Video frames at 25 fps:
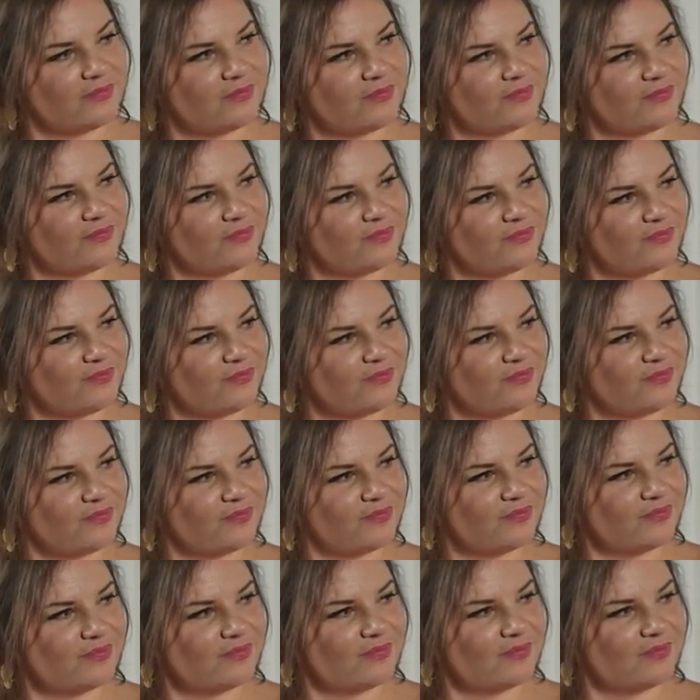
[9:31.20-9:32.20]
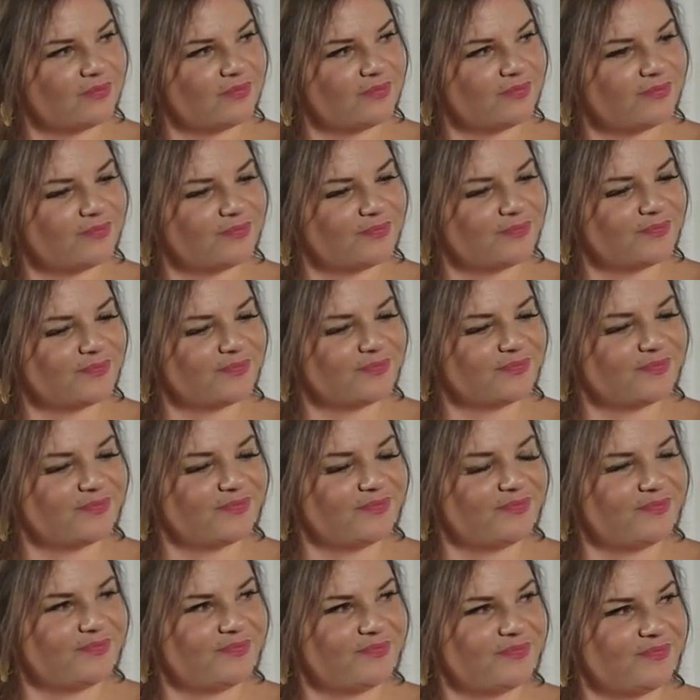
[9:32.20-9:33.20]

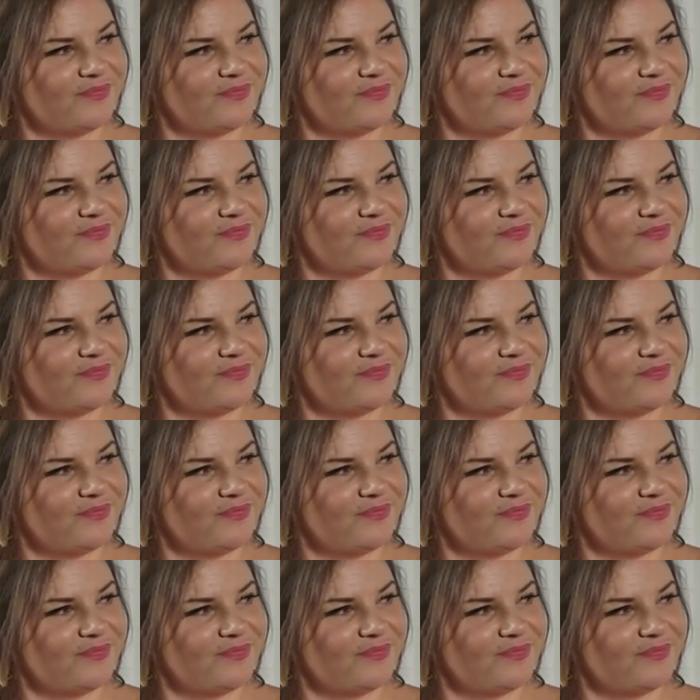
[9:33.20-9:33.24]
(silent)